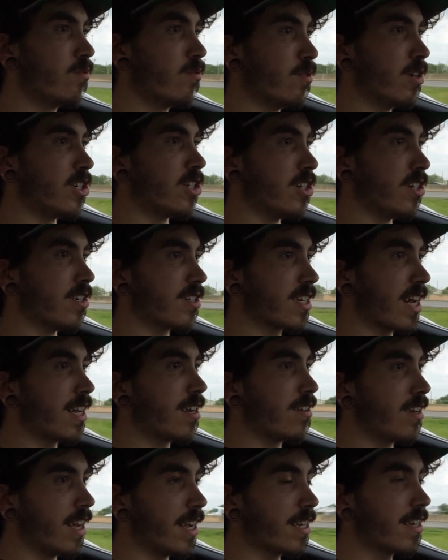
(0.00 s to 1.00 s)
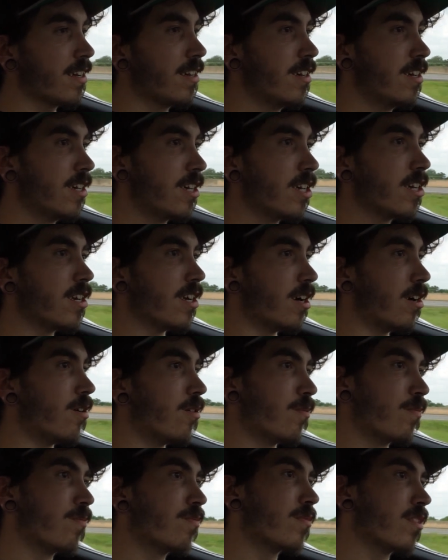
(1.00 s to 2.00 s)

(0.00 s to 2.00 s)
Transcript: which is kind of like, you know,